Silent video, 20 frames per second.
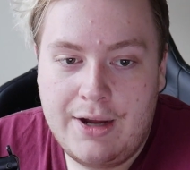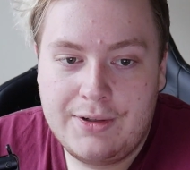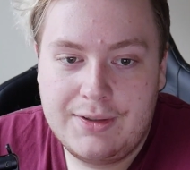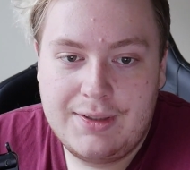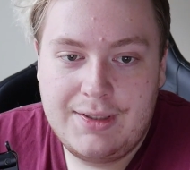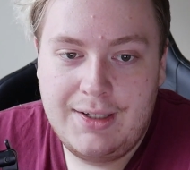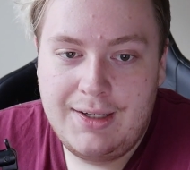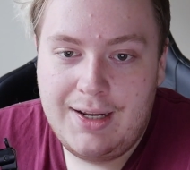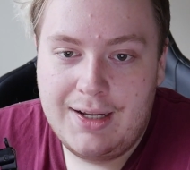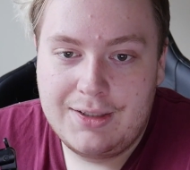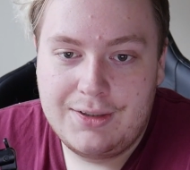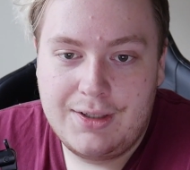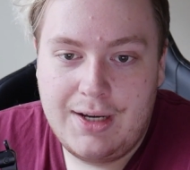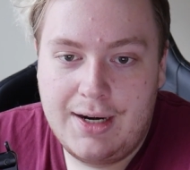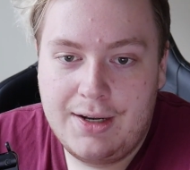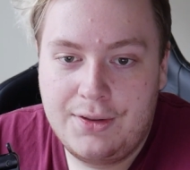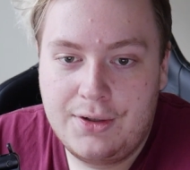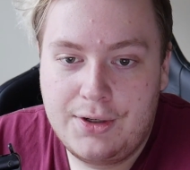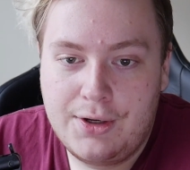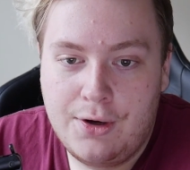Sitting
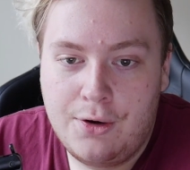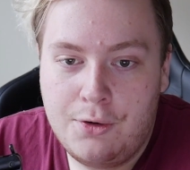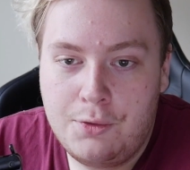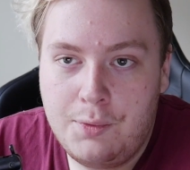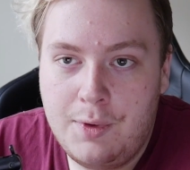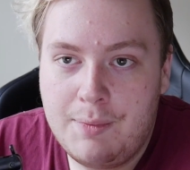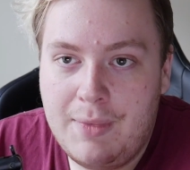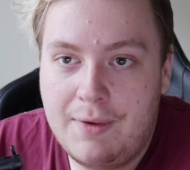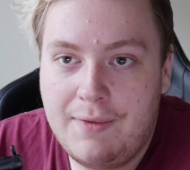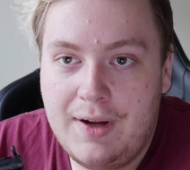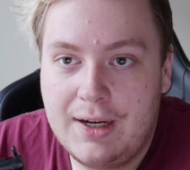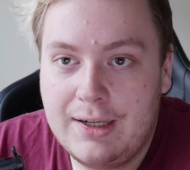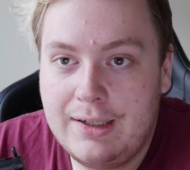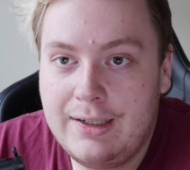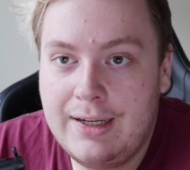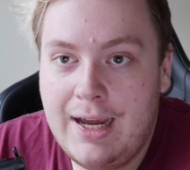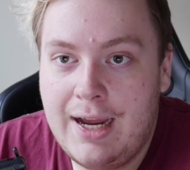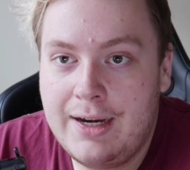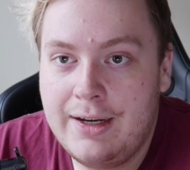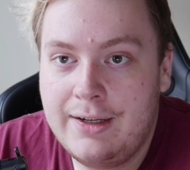outside in the cold with my fucking
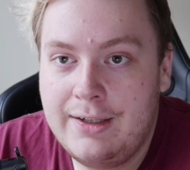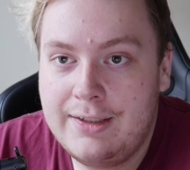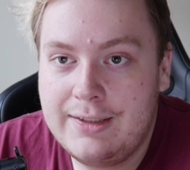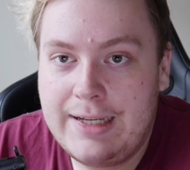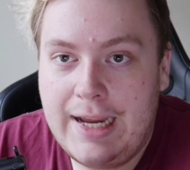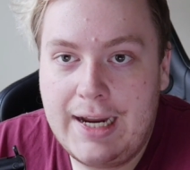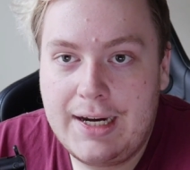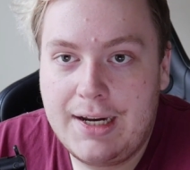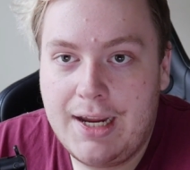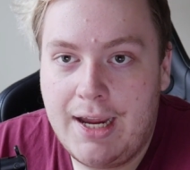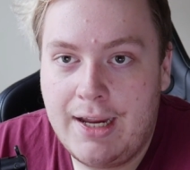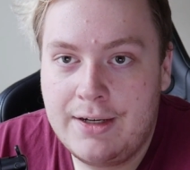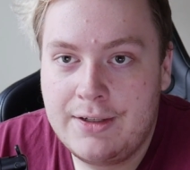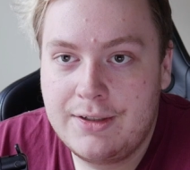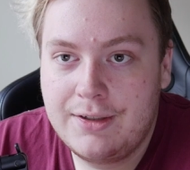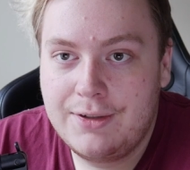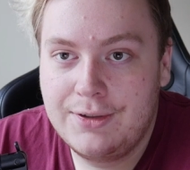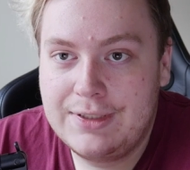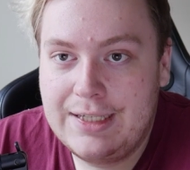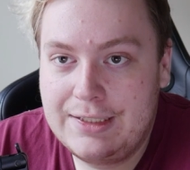cat in his cat cage
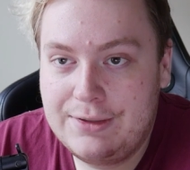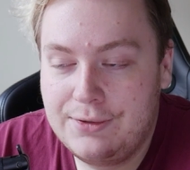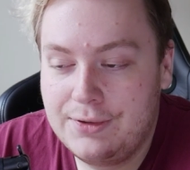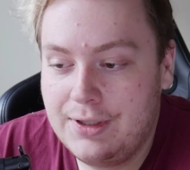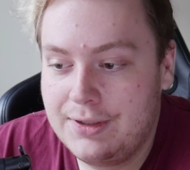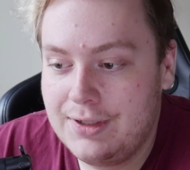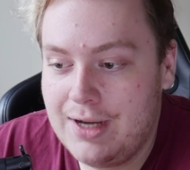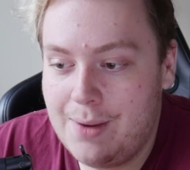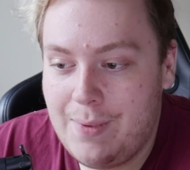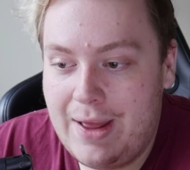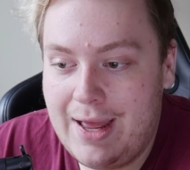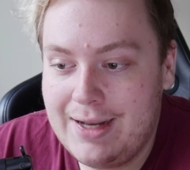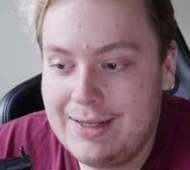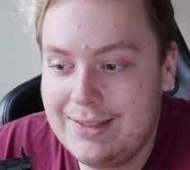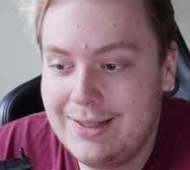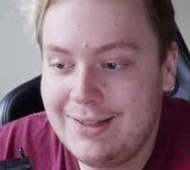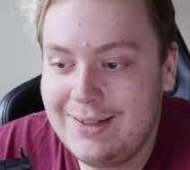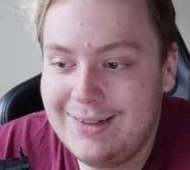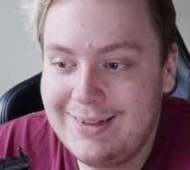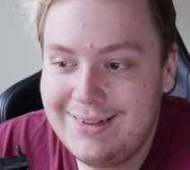because that's all the time I
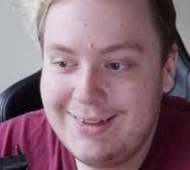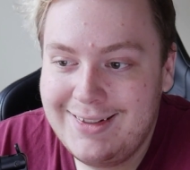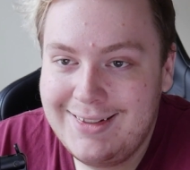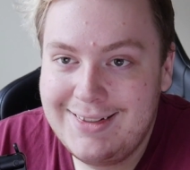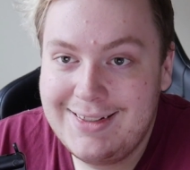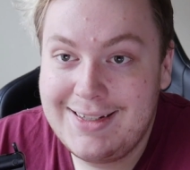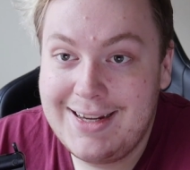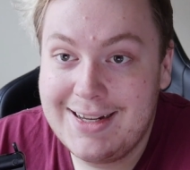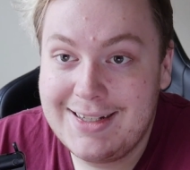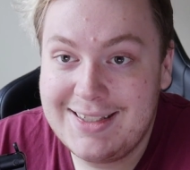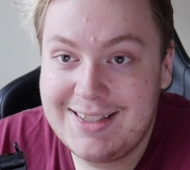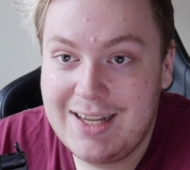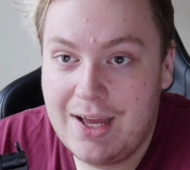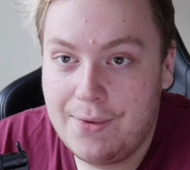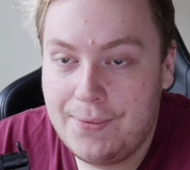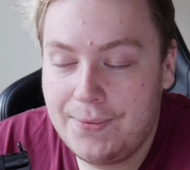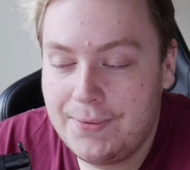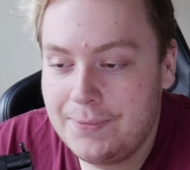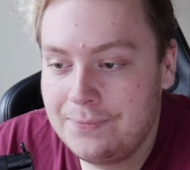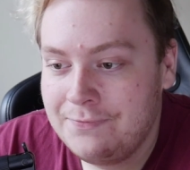had to get
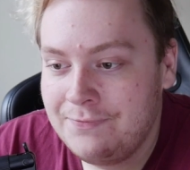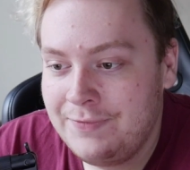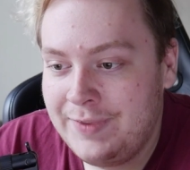stuff.